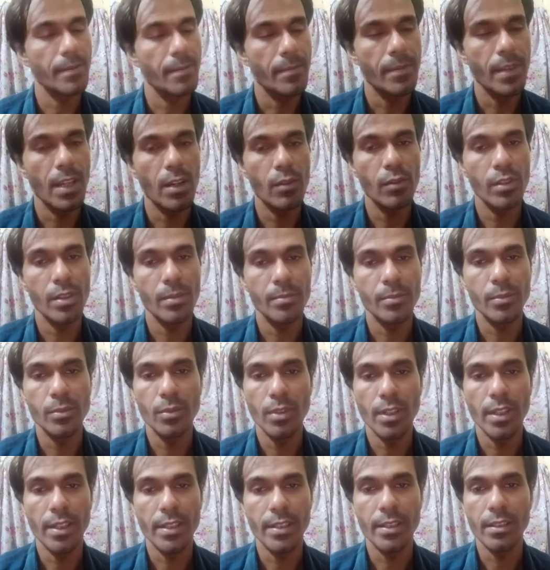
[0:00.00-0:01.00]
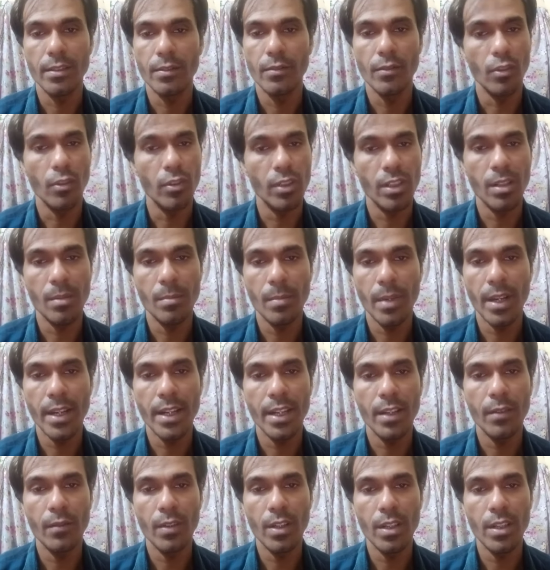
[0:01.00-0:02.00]
Now come to later. On
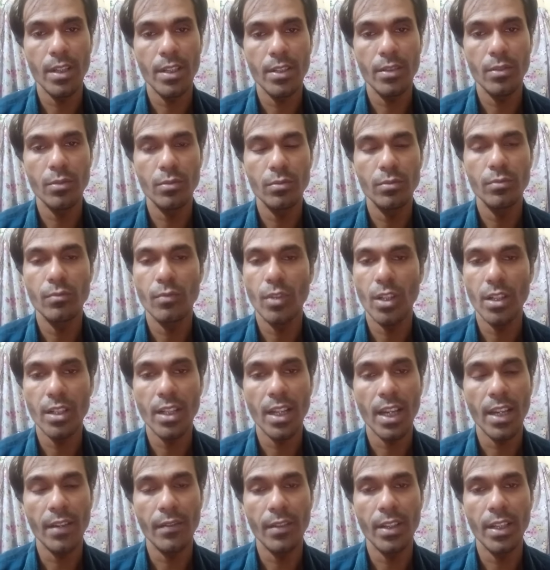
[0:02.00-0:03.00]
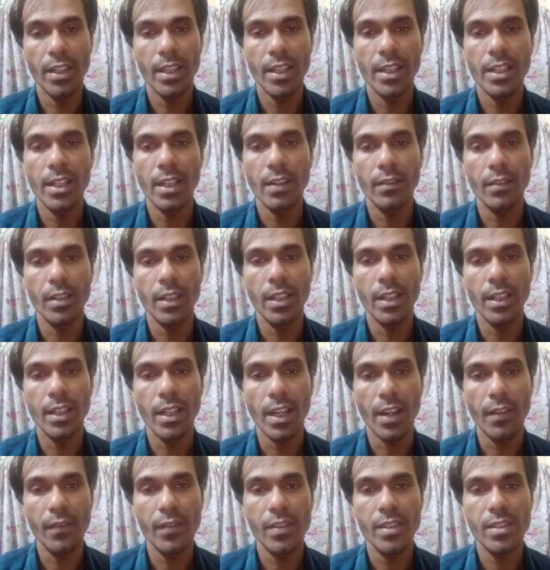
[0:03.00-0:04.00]
combining 1 and 2, what I will get? I will get
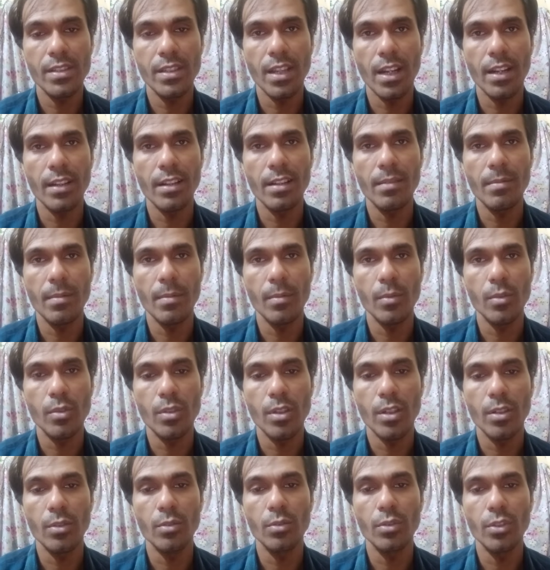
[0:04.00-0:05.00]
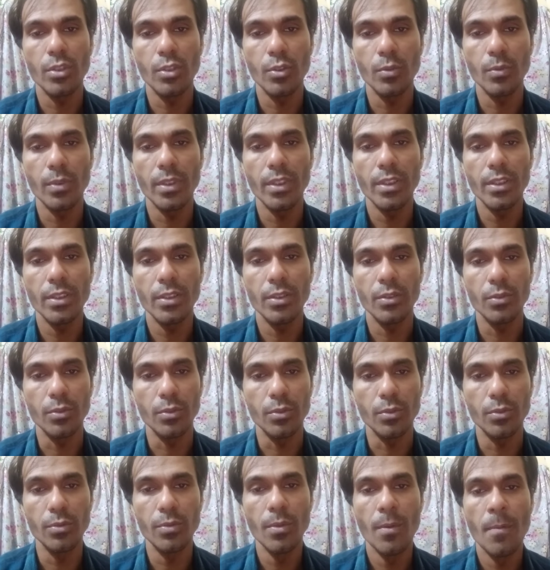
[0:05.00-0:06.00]
F is directly proportional to q1
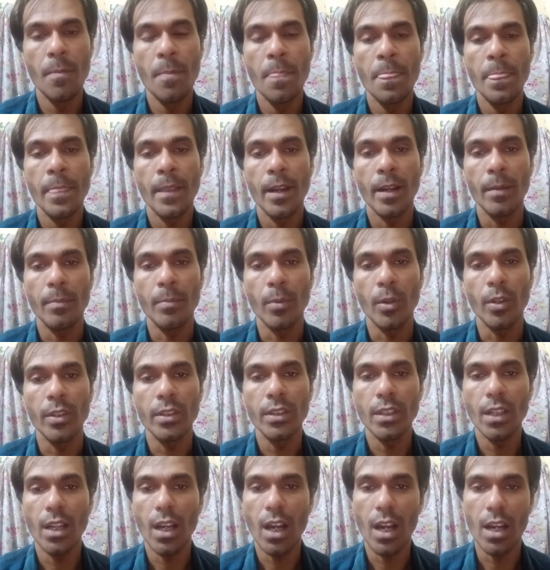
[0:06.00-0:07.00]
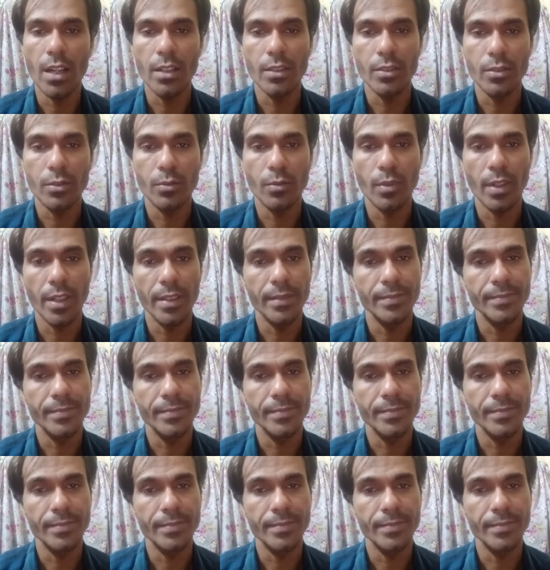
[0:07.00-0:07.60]
q2 upon r square.